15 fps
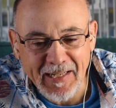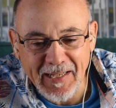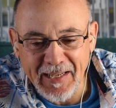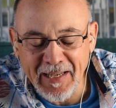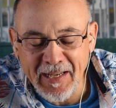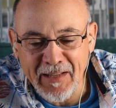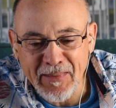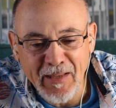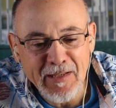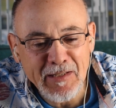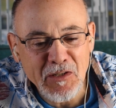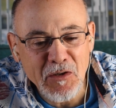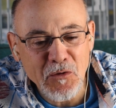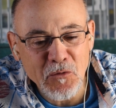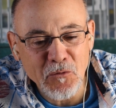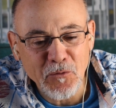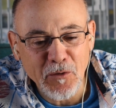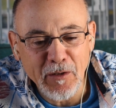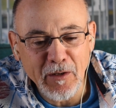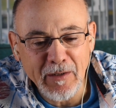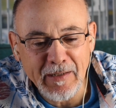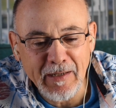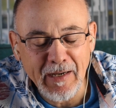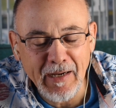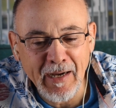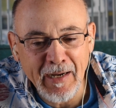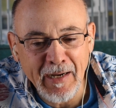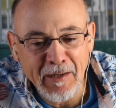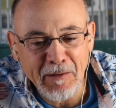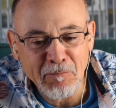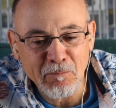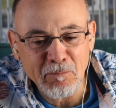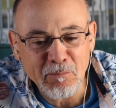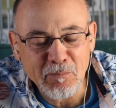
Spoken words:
Thank you for kind